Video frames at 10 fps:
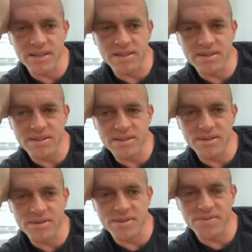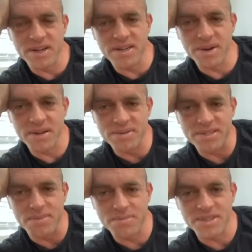Like, you're you're fucking around with
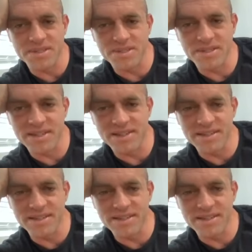supplements and shit.